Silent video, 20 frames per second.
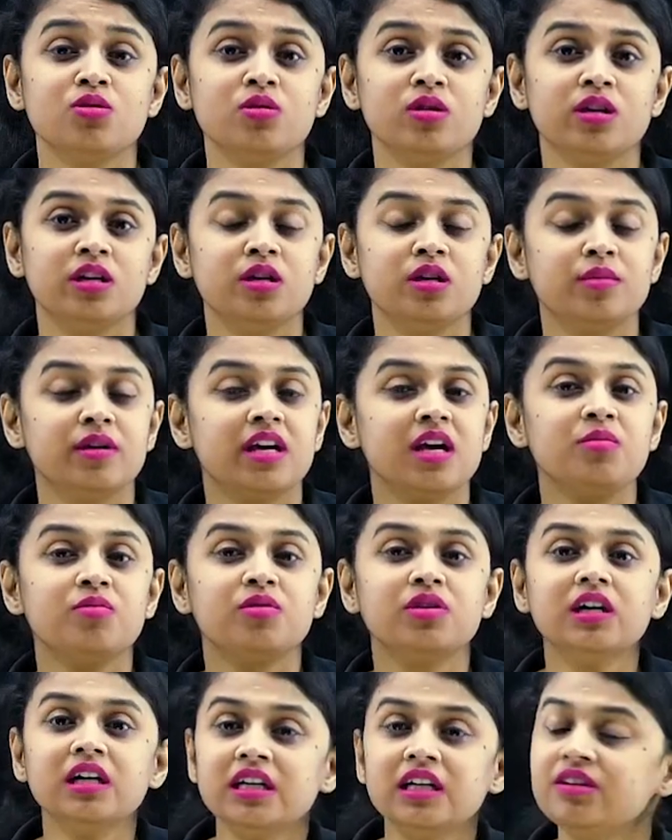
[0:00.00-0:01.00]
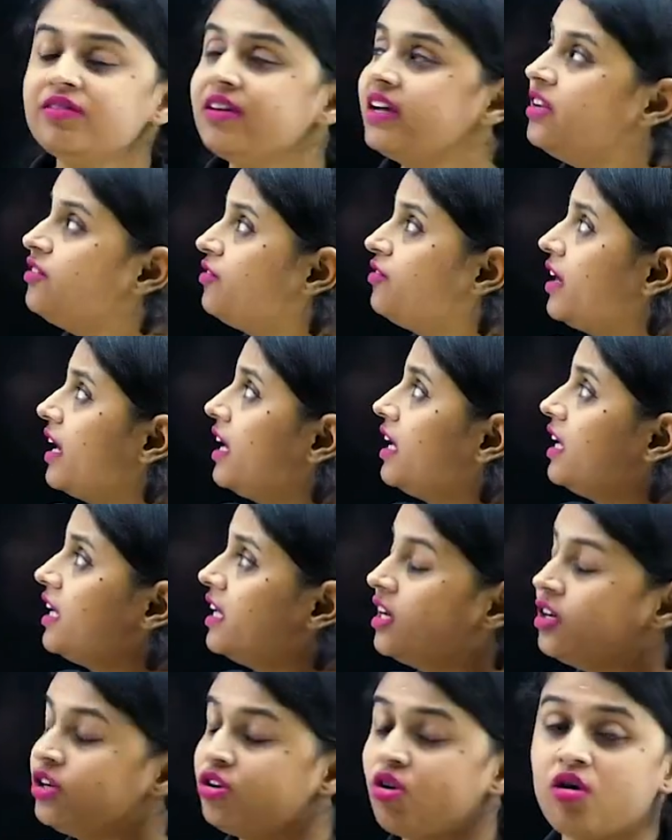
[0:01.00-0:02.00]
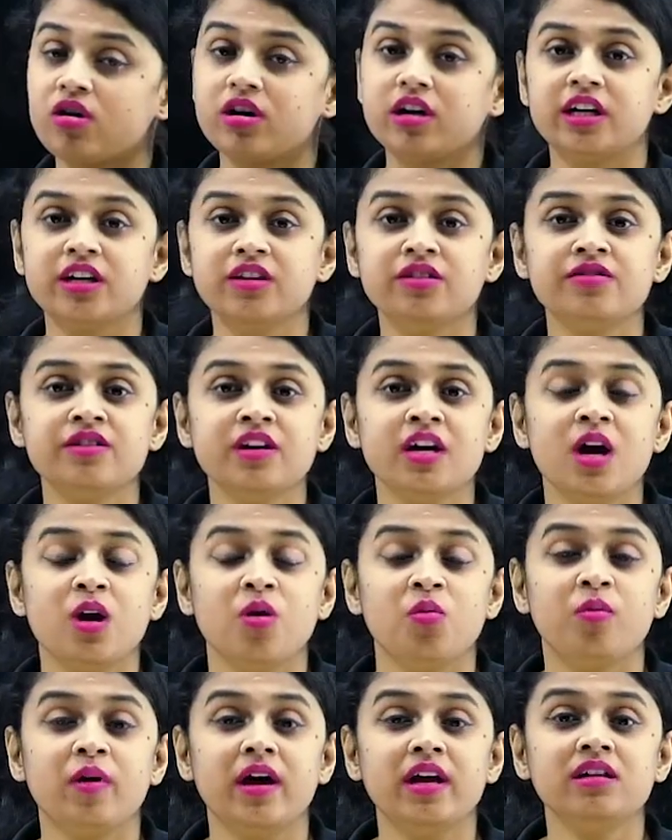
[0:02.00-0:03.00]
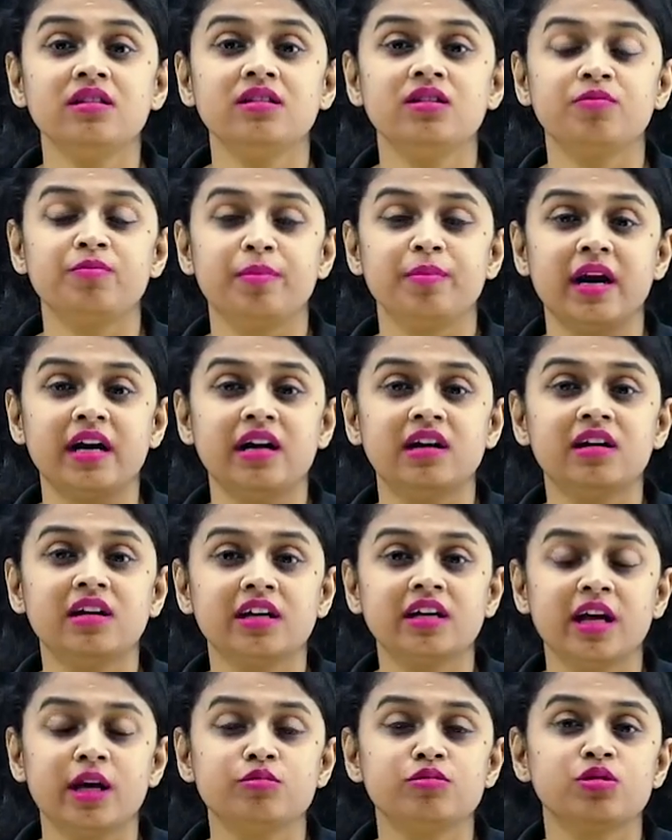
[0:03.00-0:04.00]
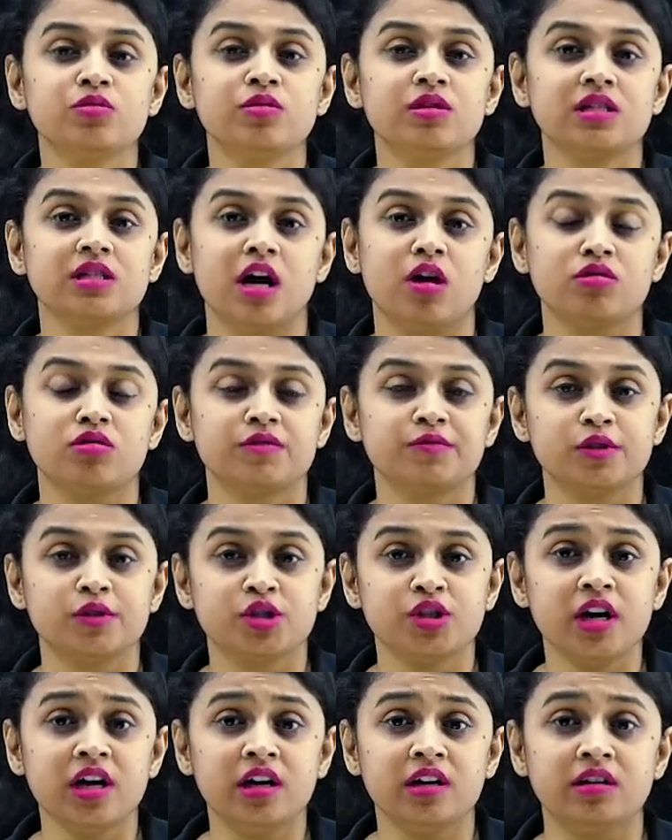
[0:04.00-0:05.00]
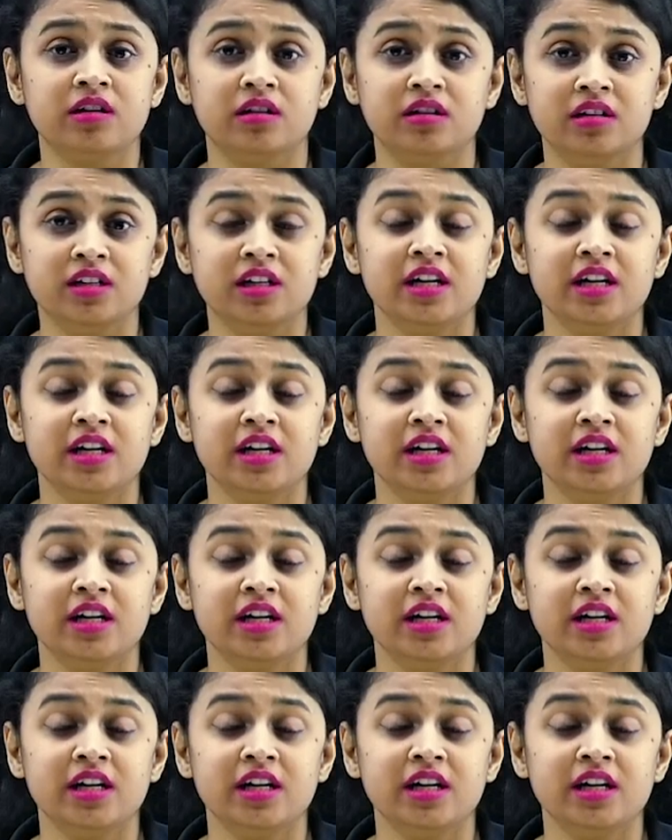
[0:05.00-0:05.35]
he became really very friendly and talkative when the peddler came to his house for shelter.